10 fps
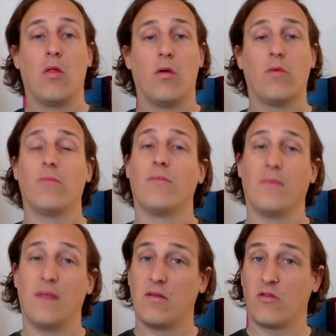though
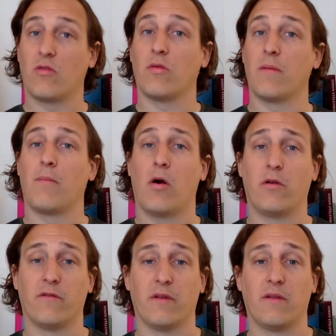that's certainly
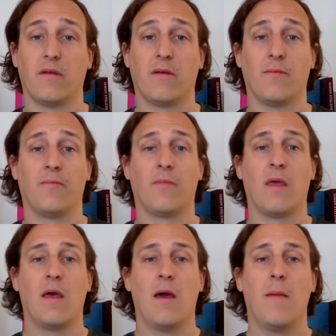part of it,
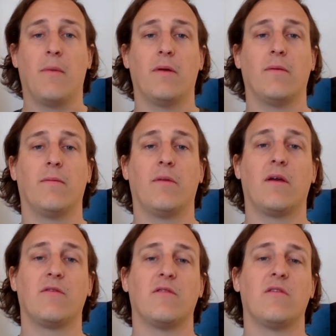but
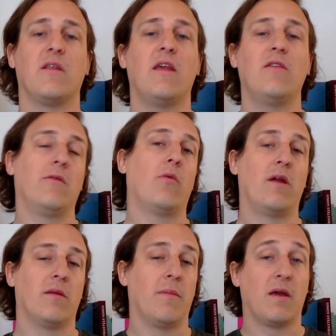because it's an easy
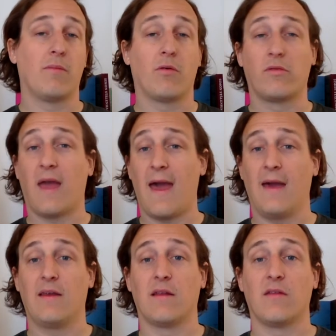way to make
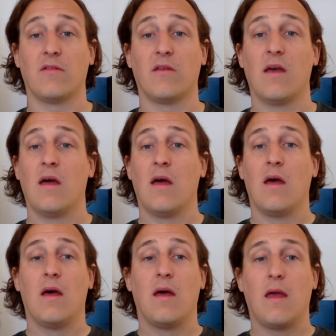protagonists
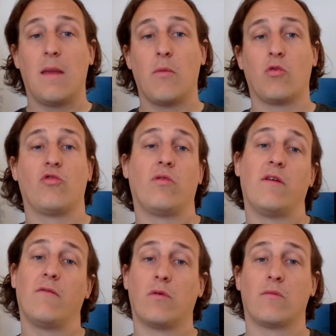
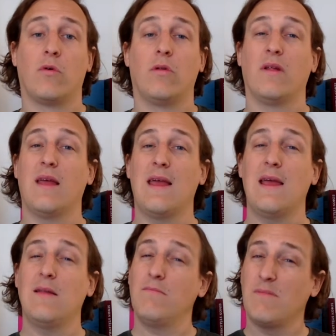emotionally vulnerable
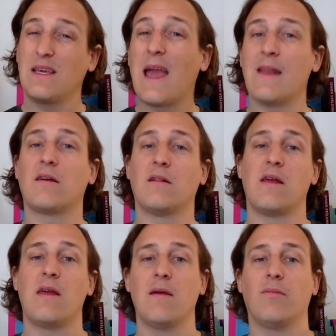and
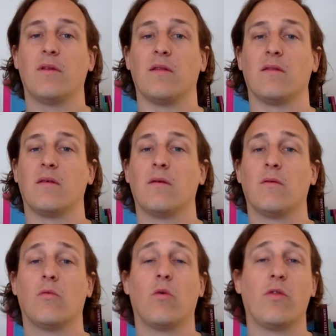mechanically impotent
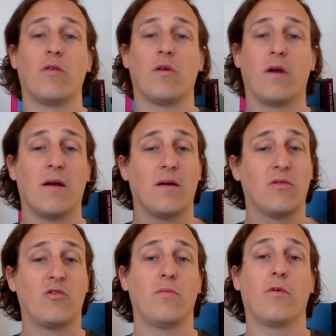when they're
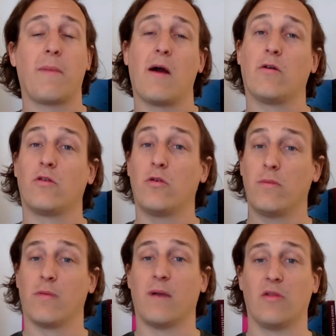superpowered
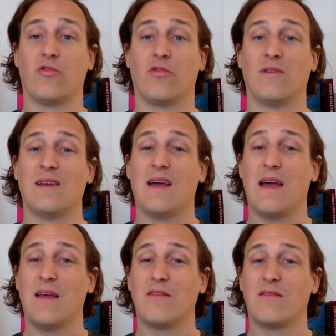ubermensch,
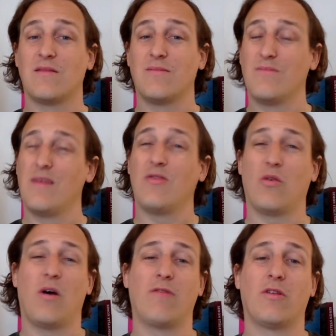as they
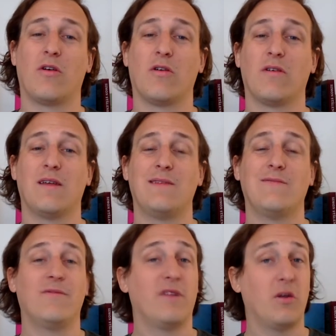so often are
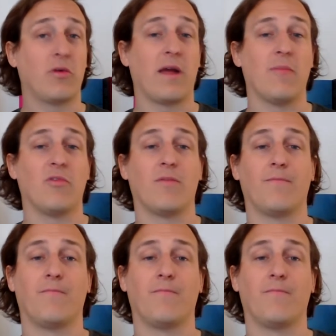in video games.